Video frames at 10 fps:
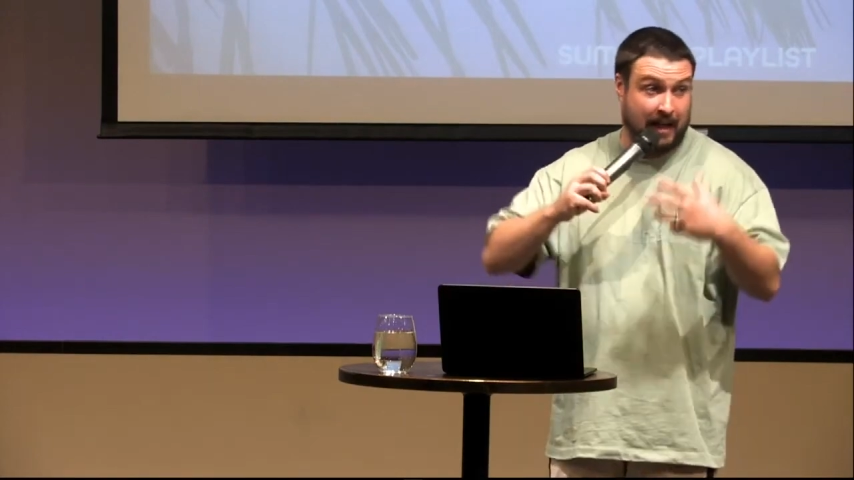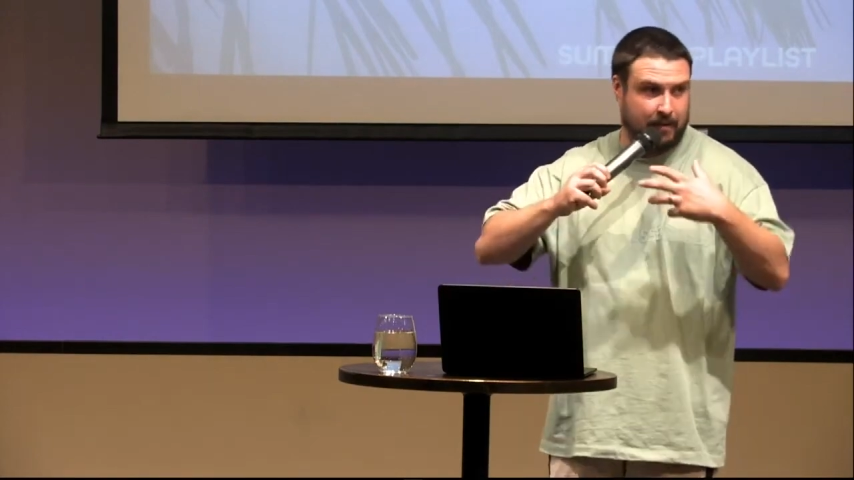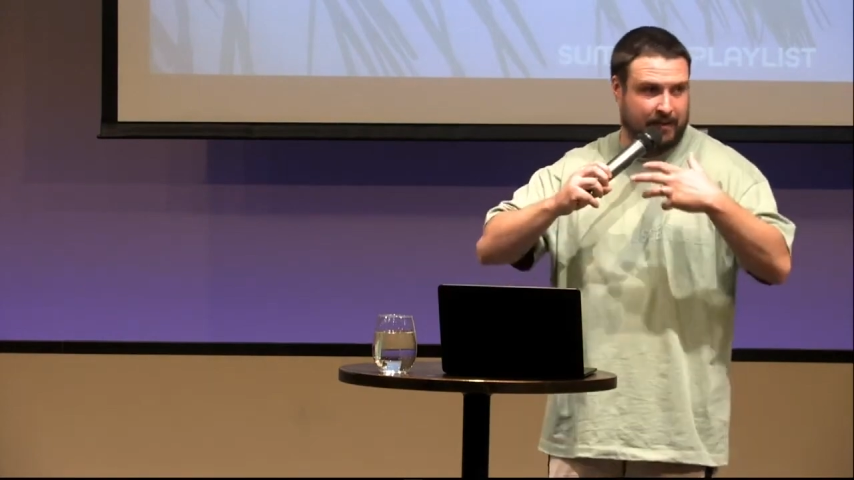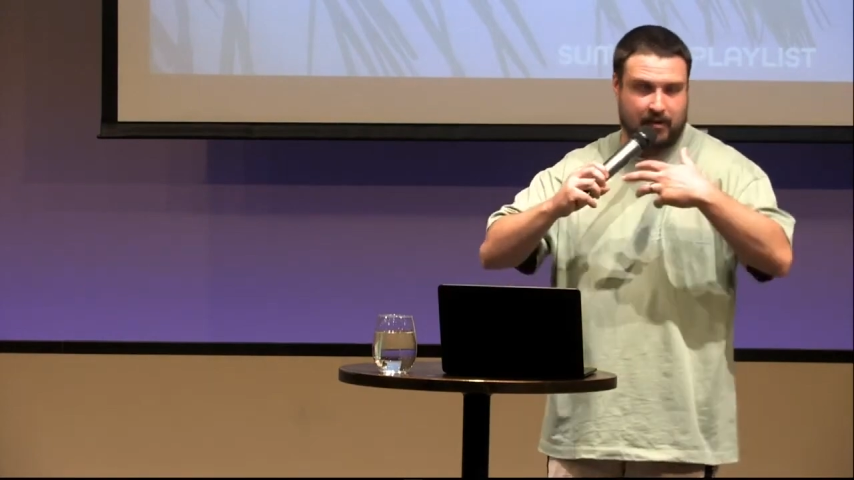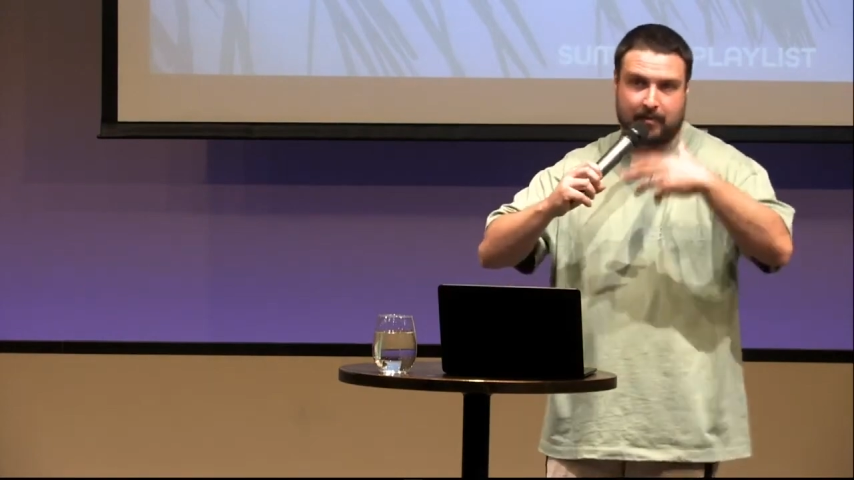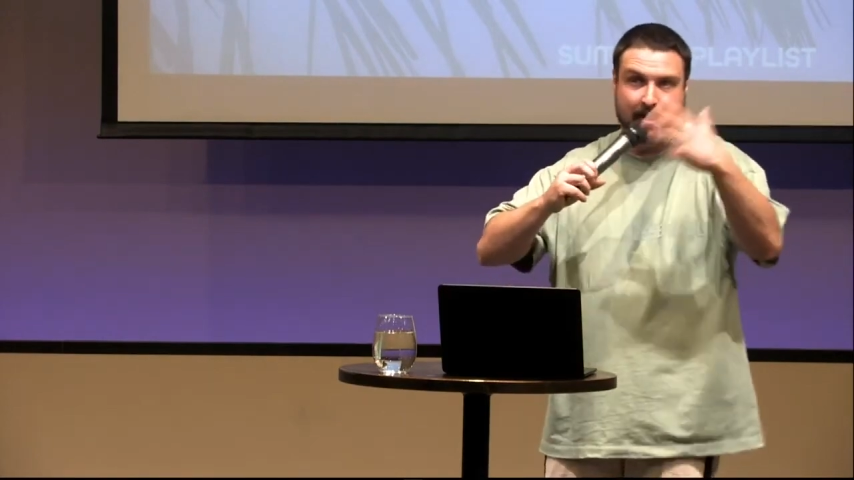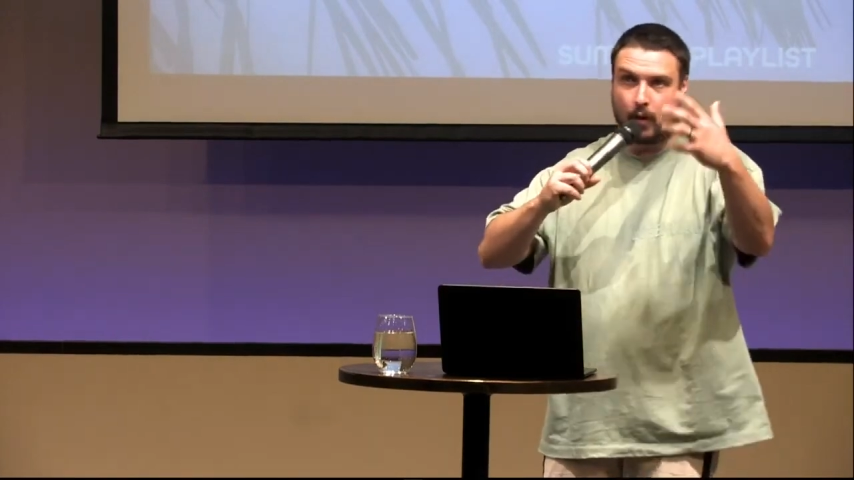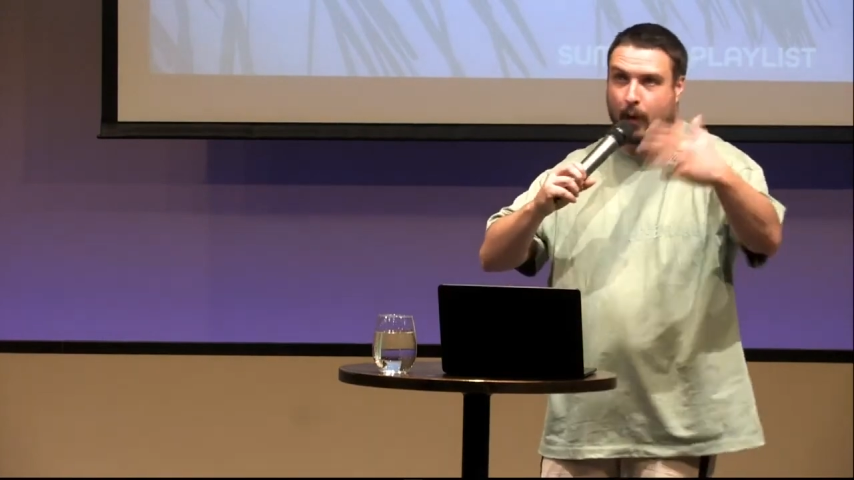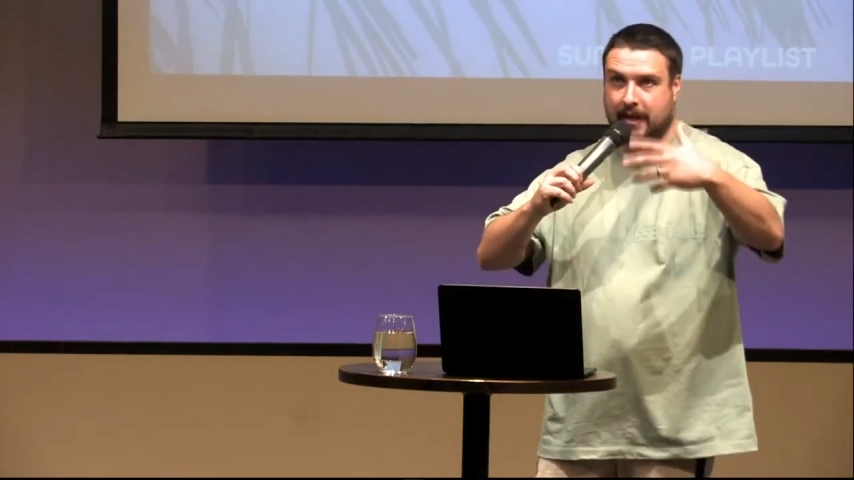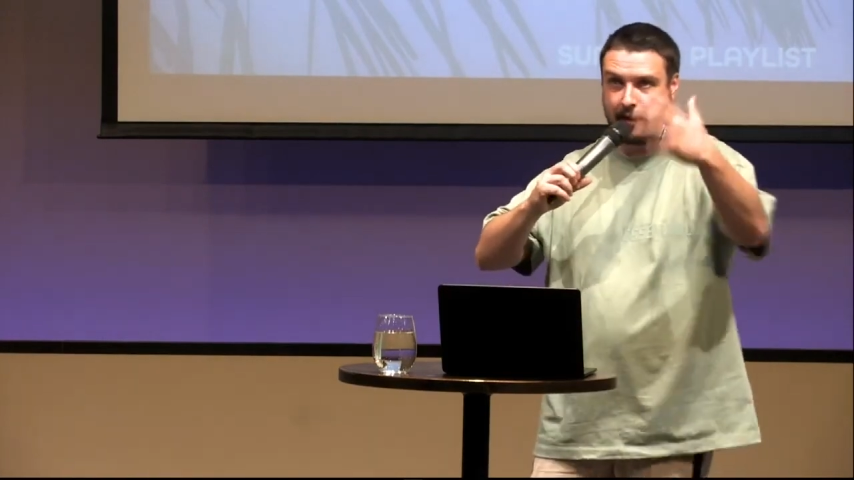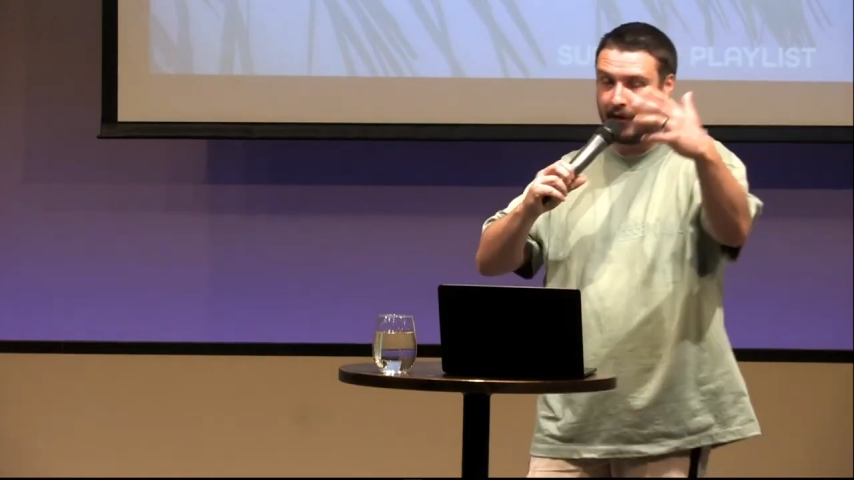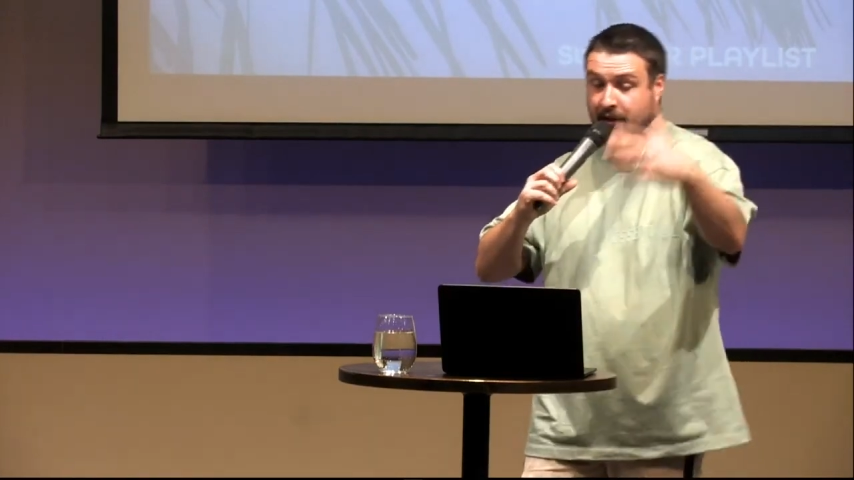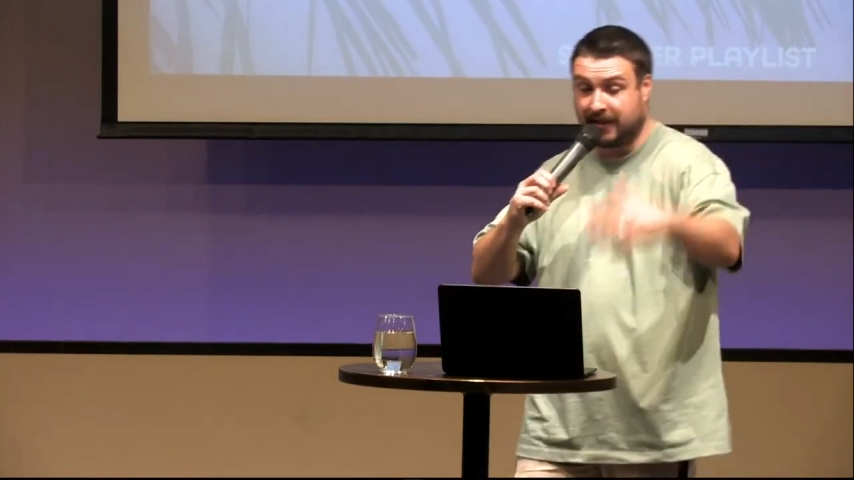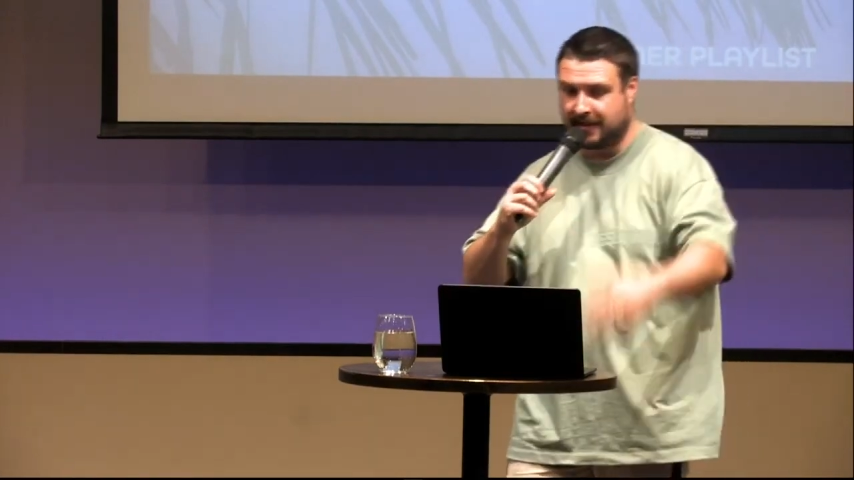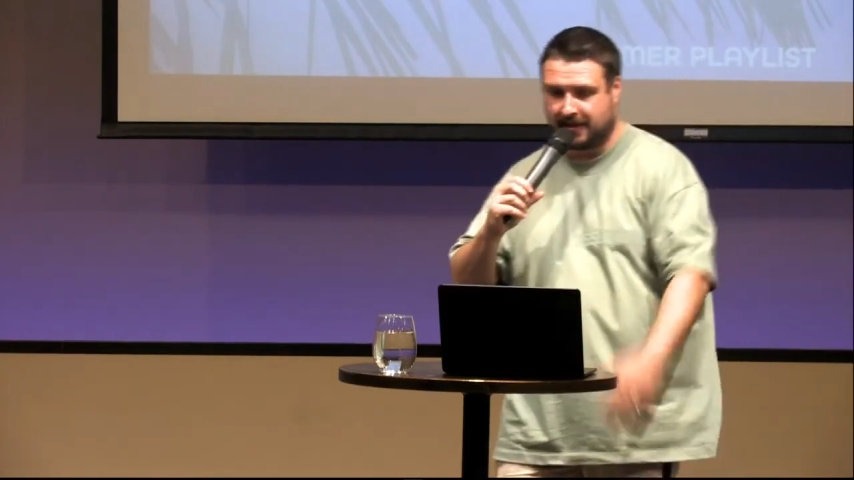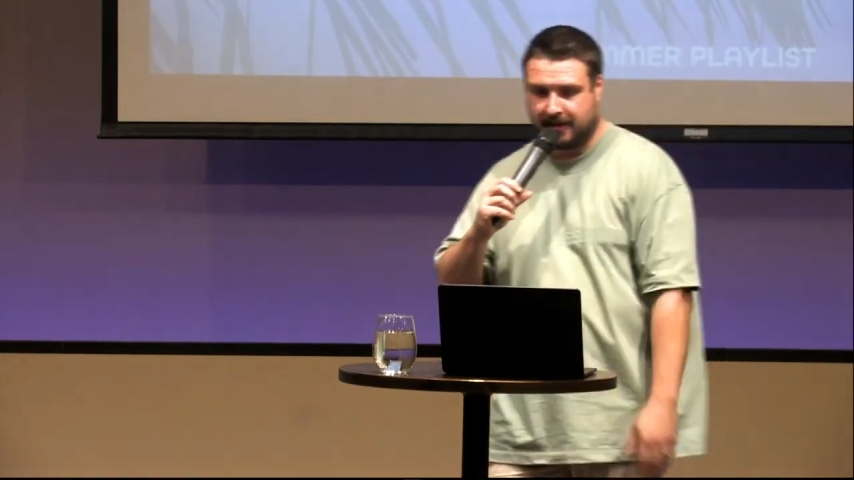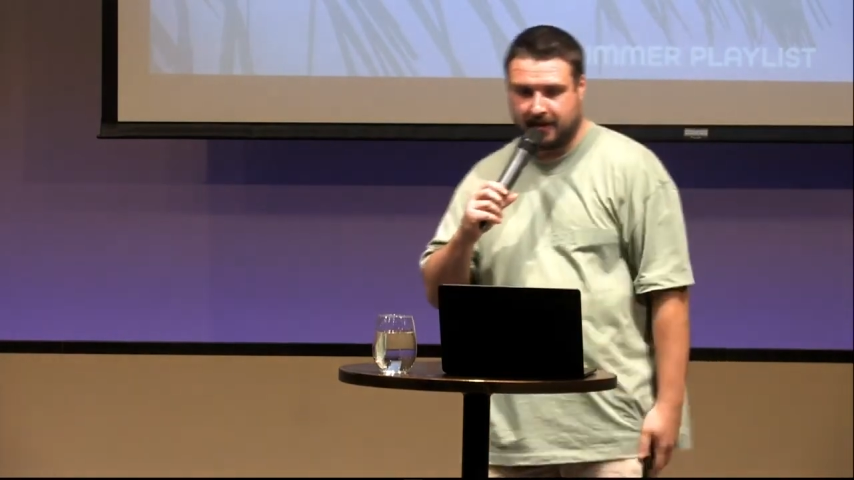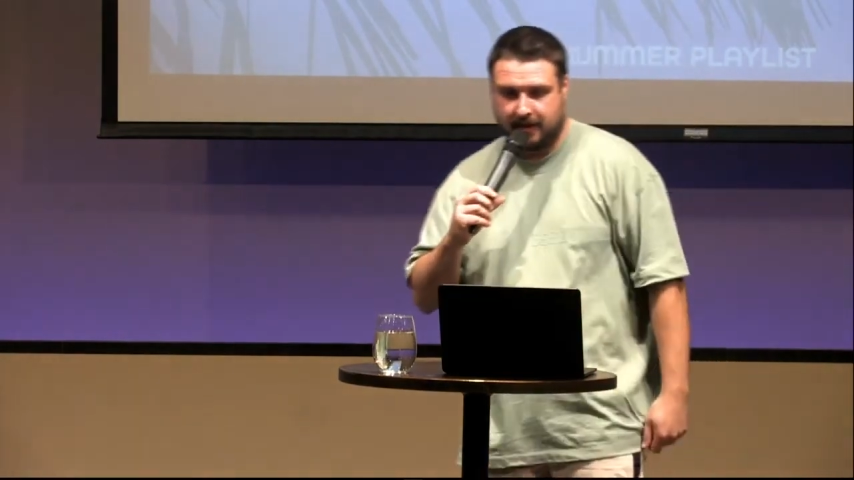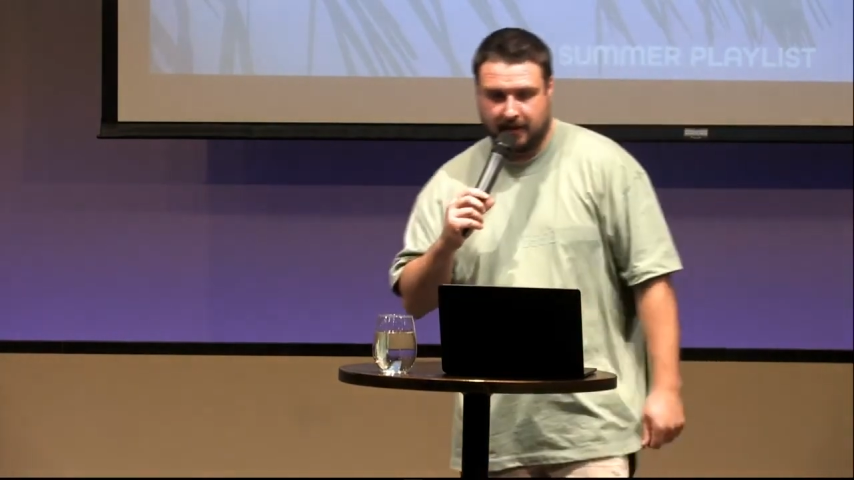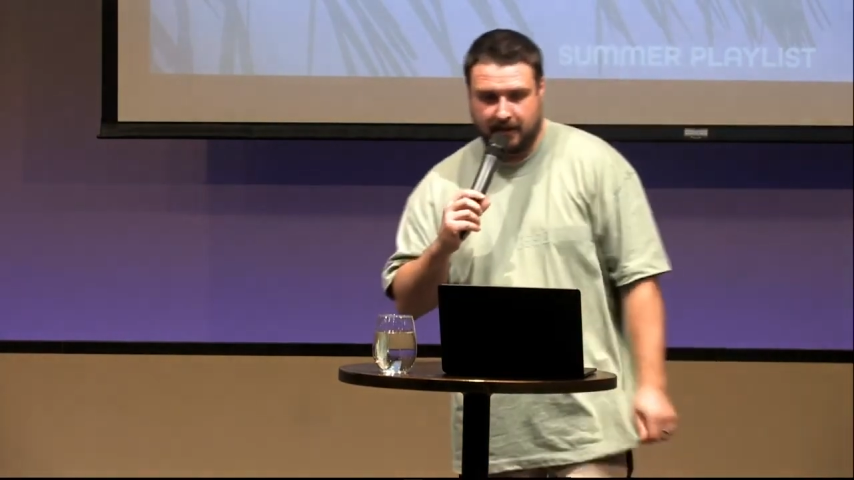and if you've been to a wedding, you've heard this.